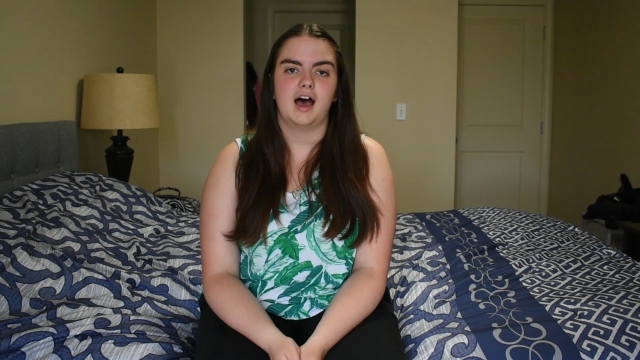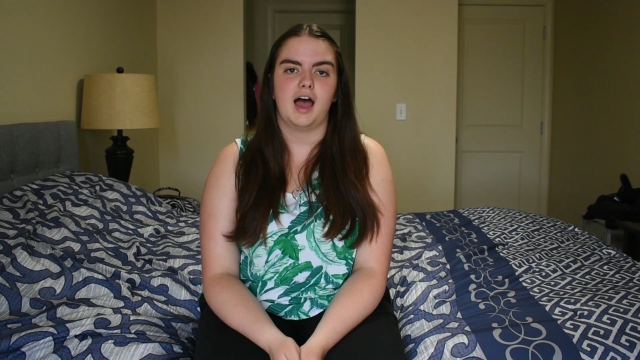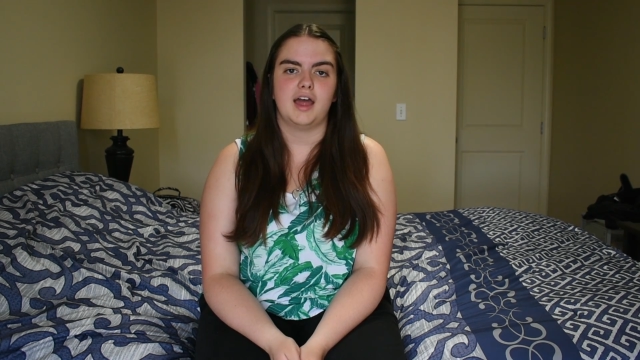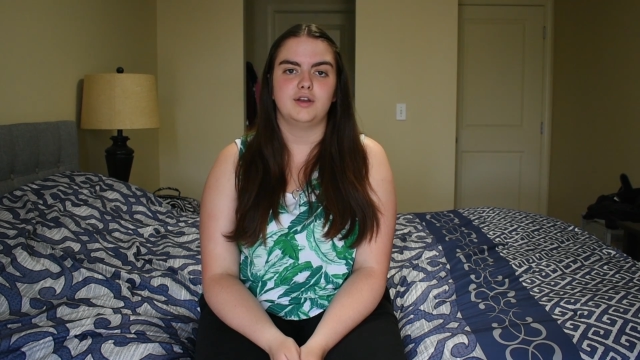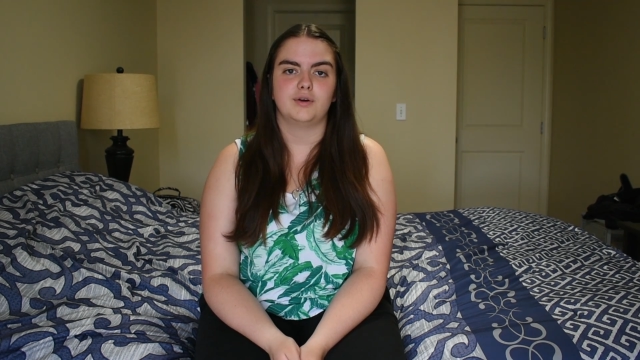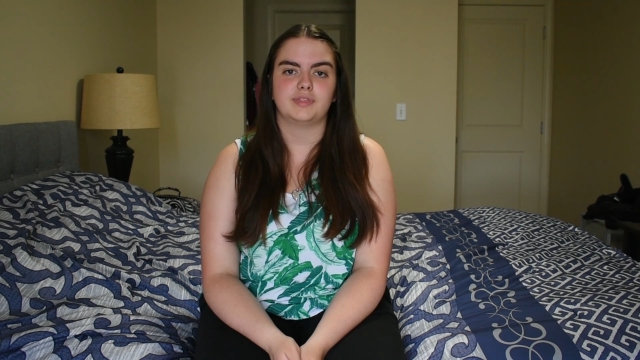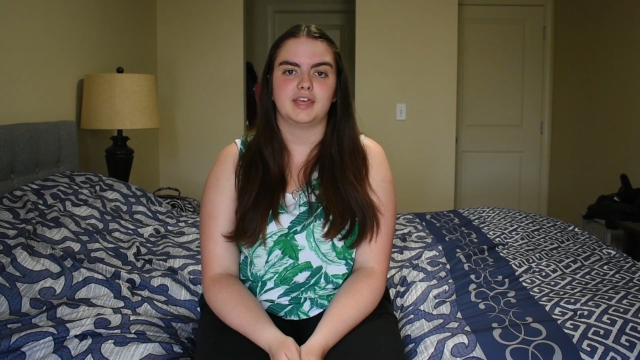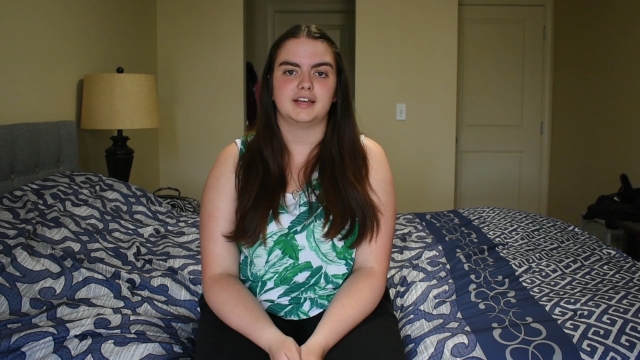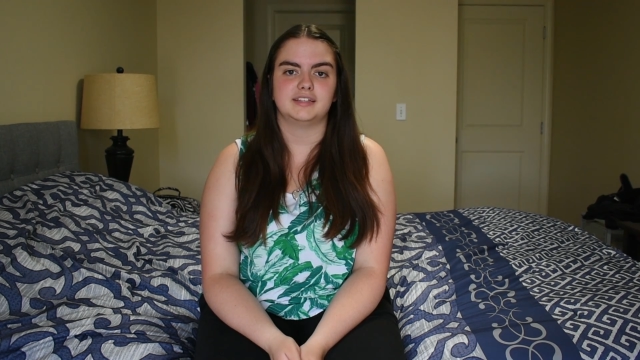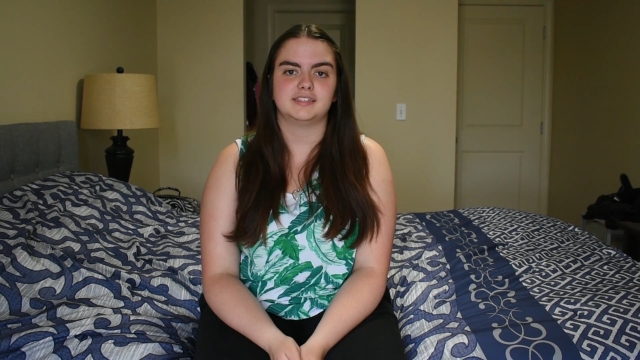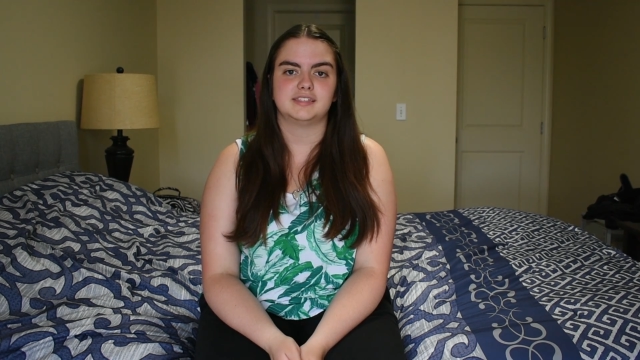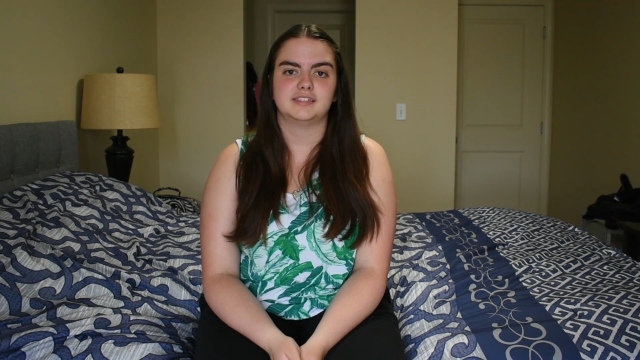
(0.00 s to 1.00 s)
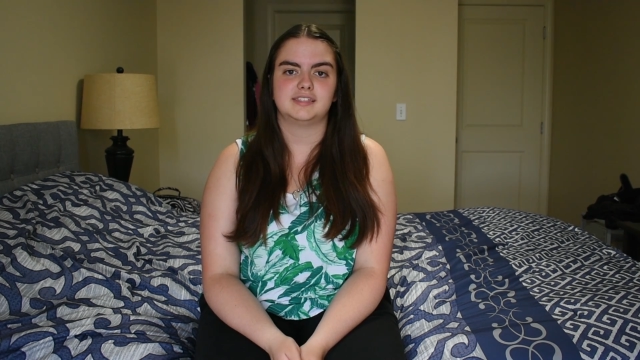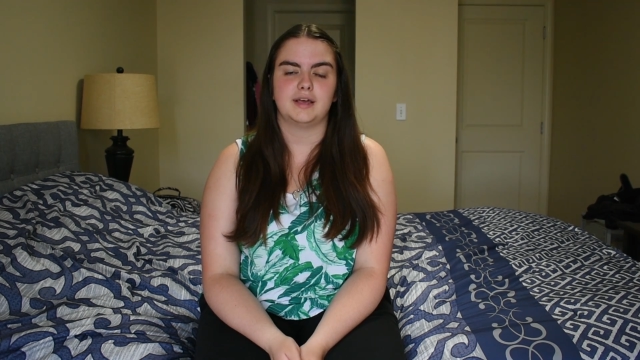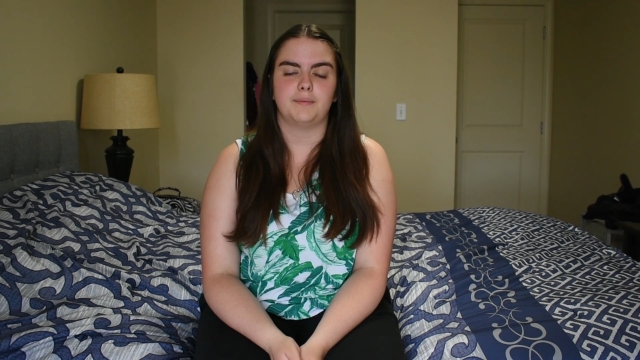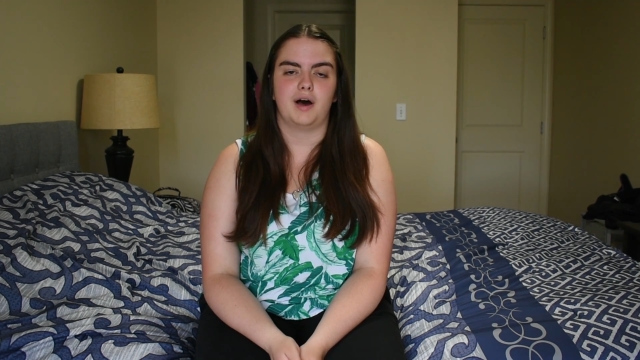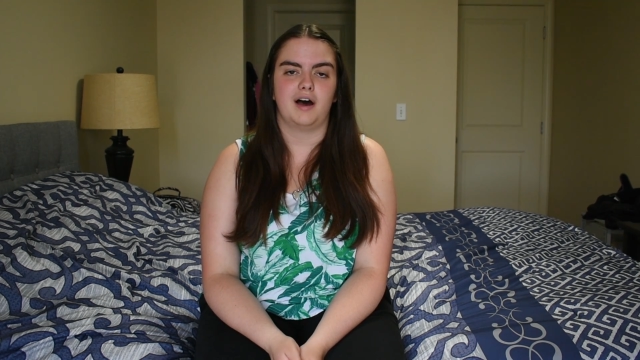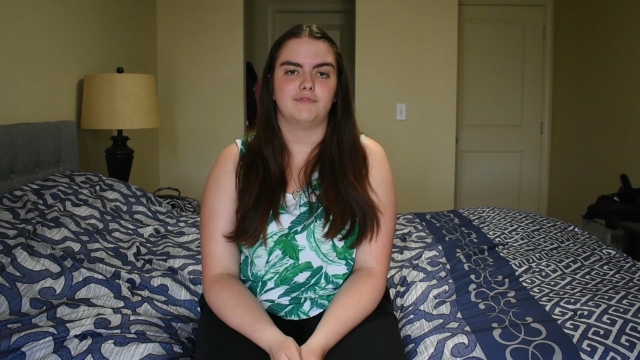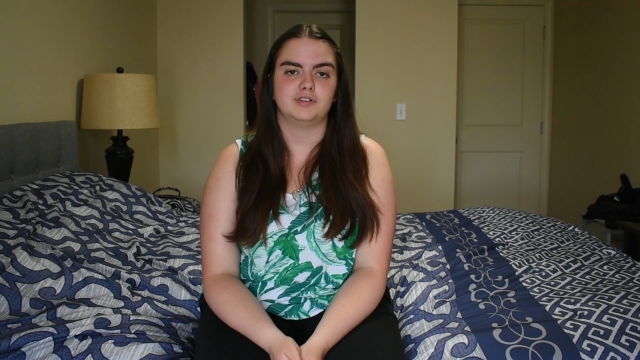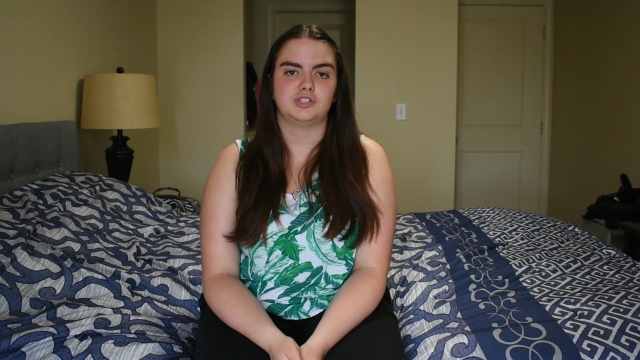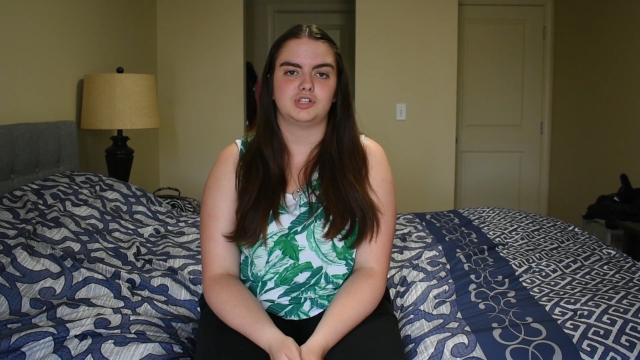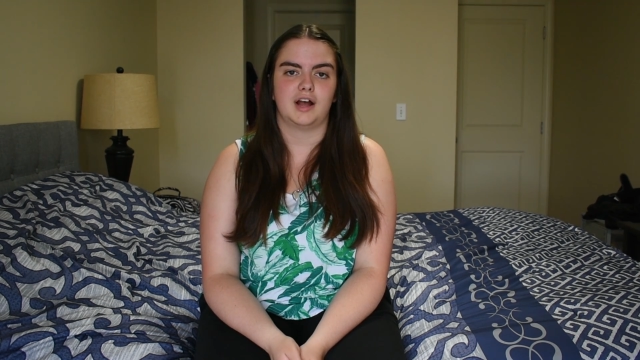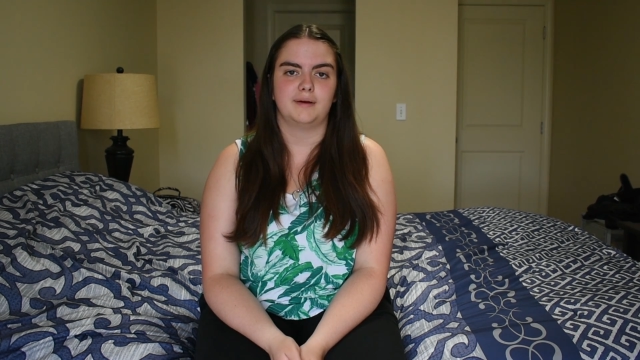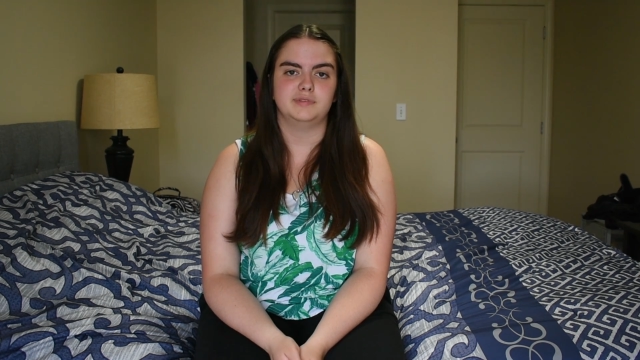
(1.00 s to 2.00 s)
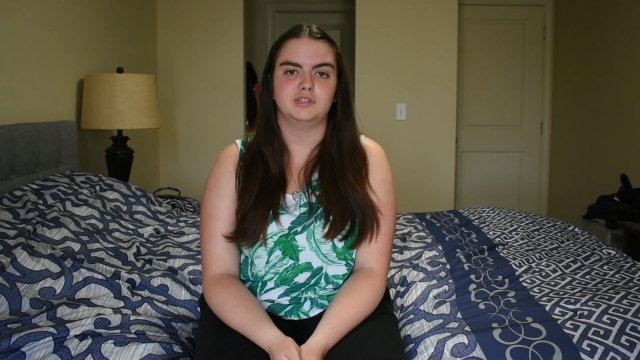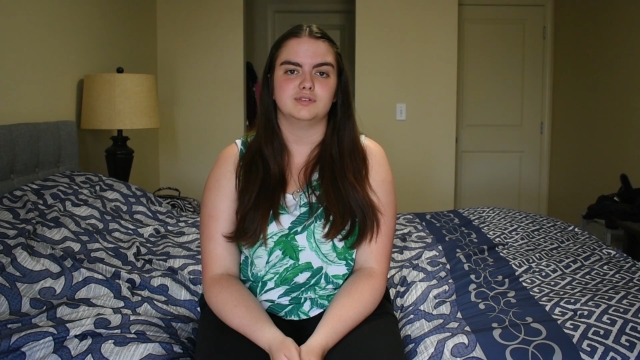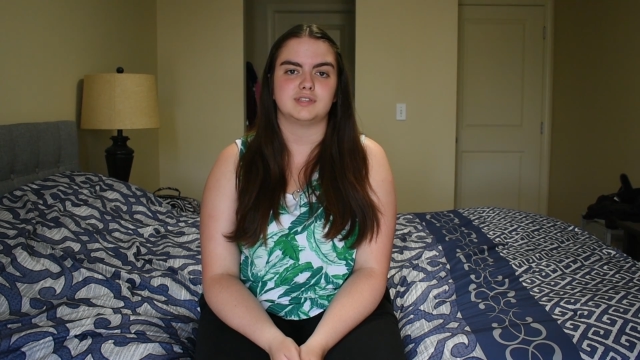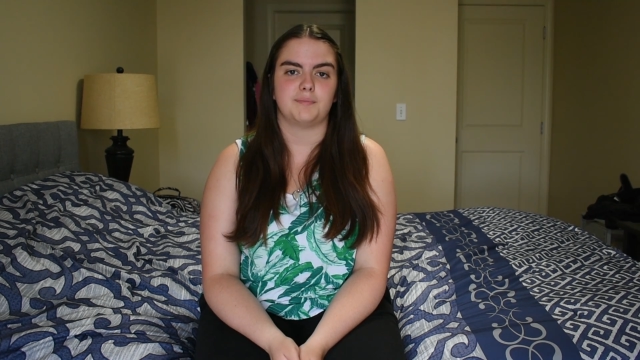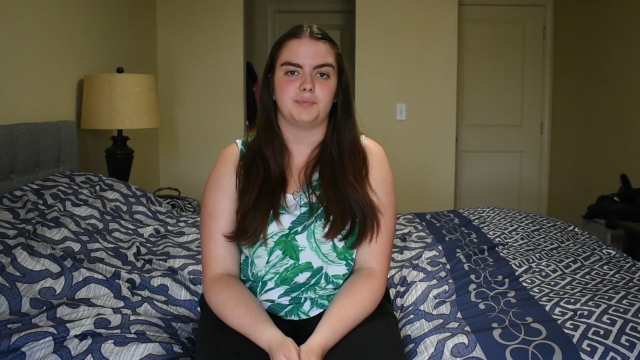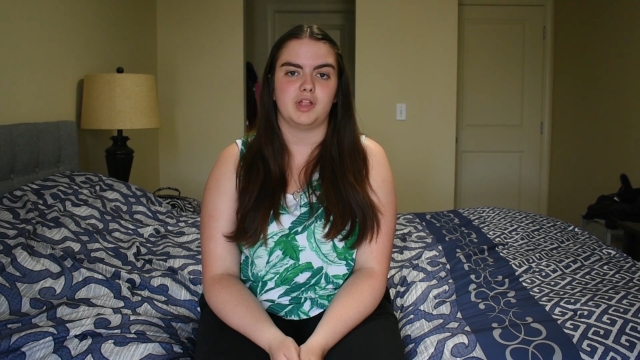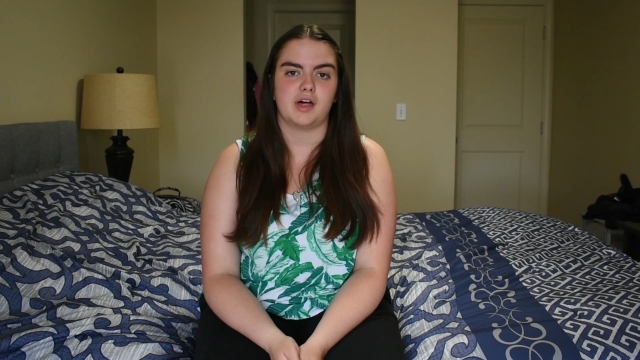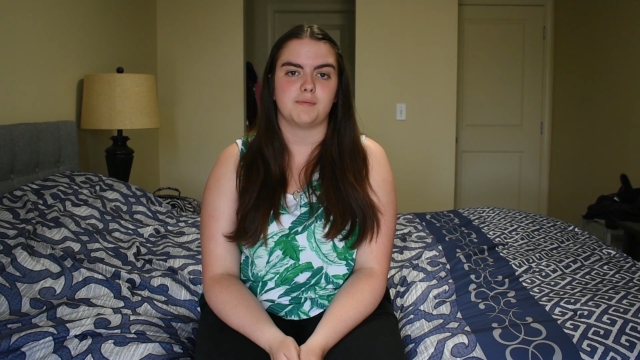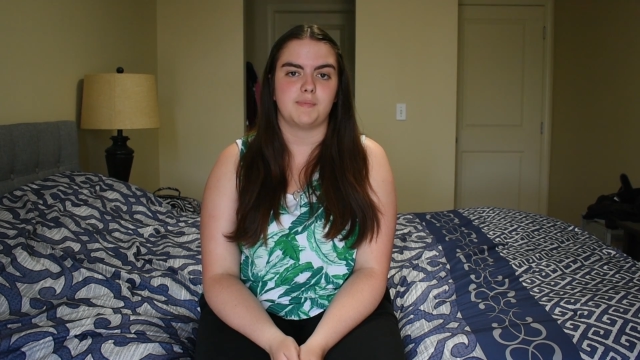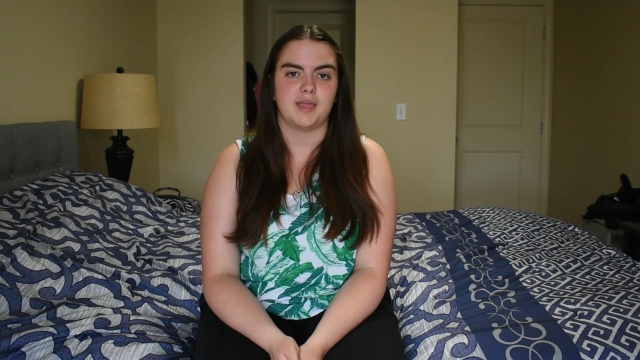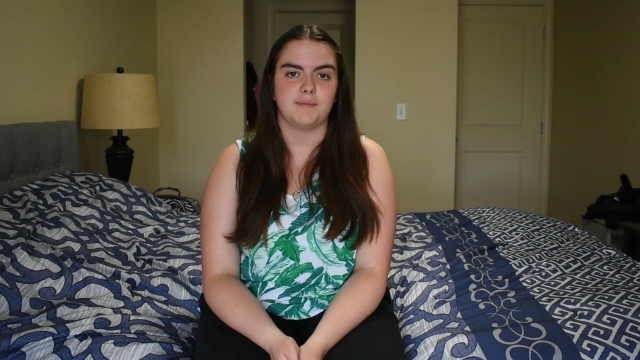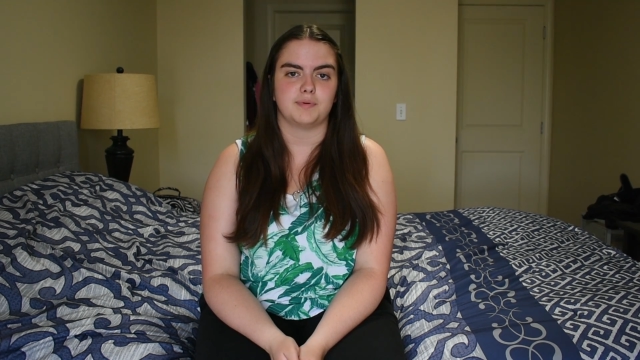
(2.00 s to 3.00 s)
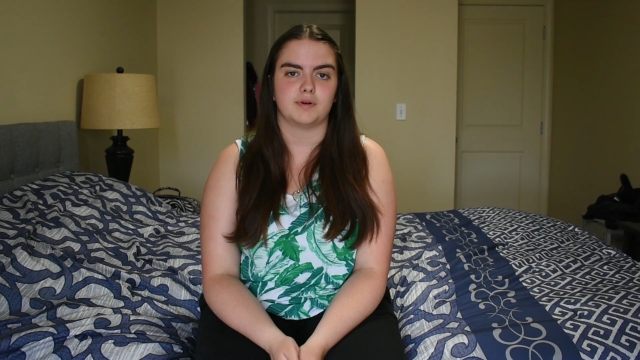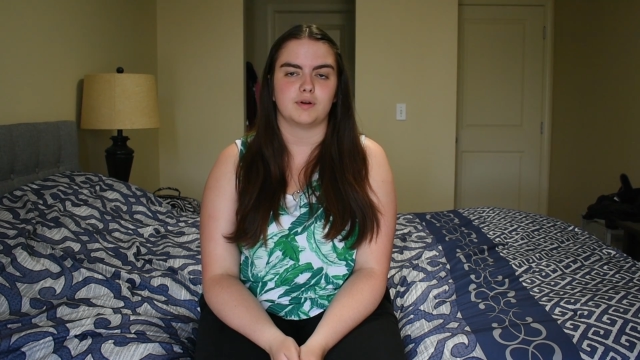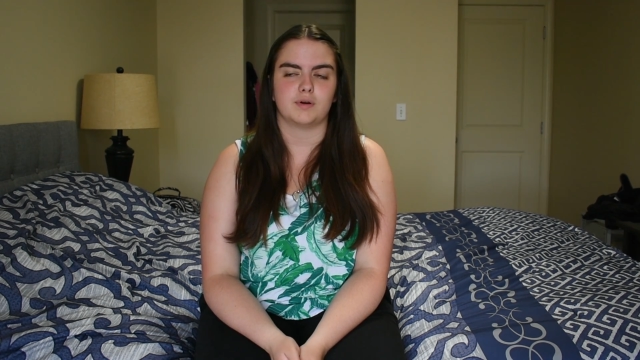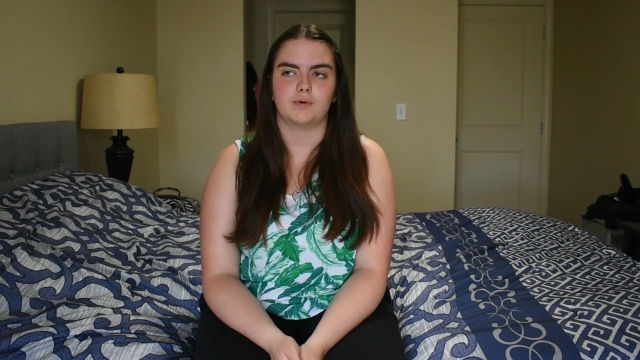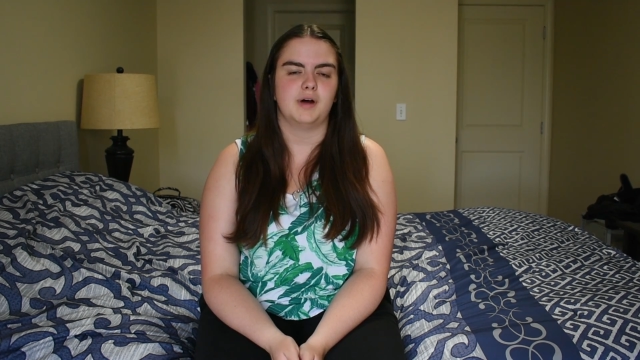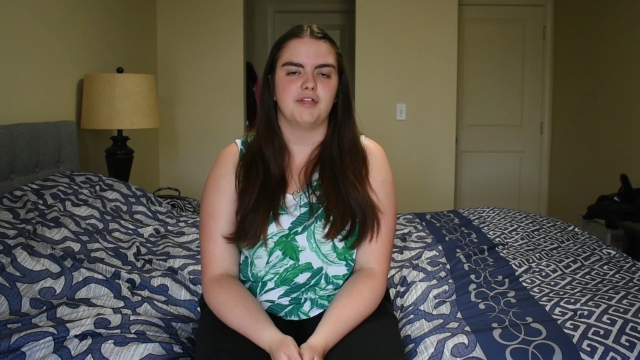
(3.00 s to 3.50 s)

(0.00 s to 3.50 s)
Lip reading: I know that some office jobs use up a lot of paper,